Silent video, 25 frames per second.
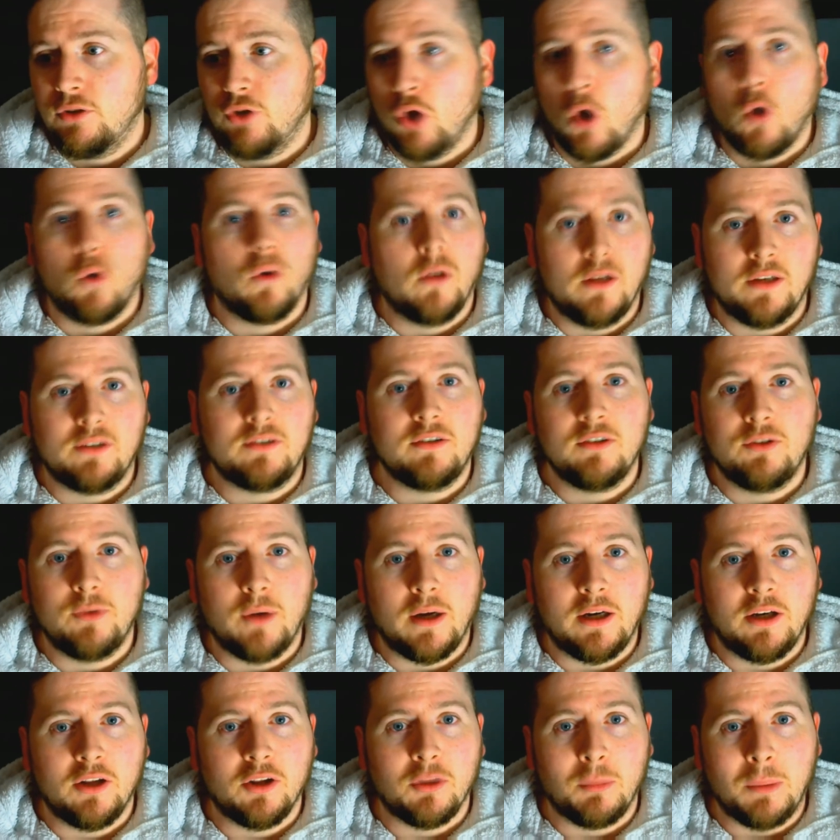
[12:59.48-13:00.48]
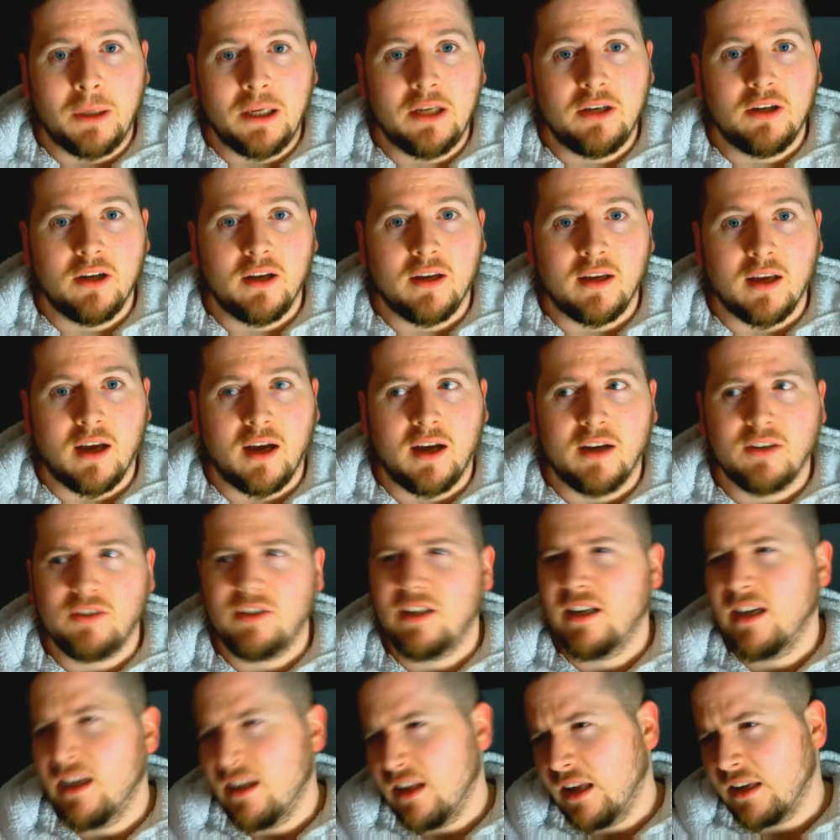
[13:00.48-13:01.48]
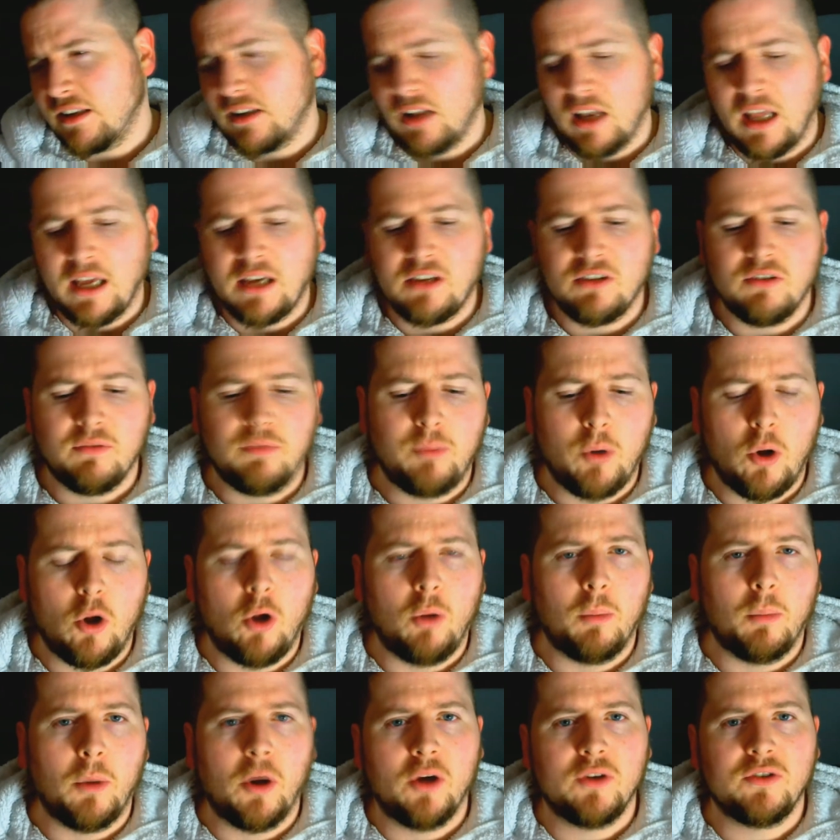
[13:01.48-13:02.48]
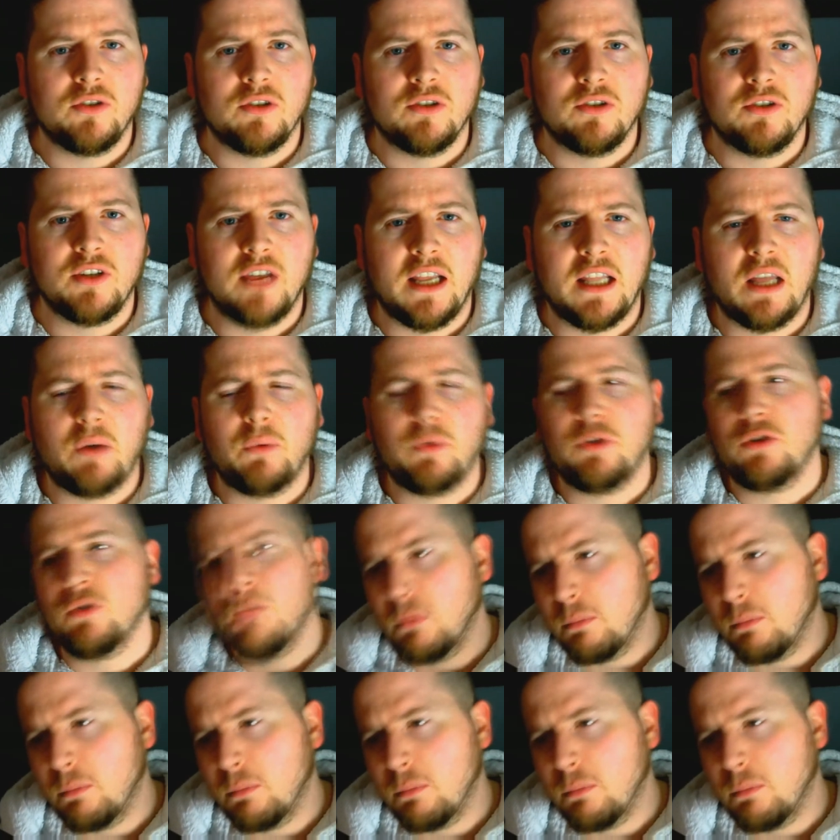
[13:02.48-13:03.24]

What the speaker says: Don't listen to any of the media guys. You hear like the likes of Paul Merson saying that we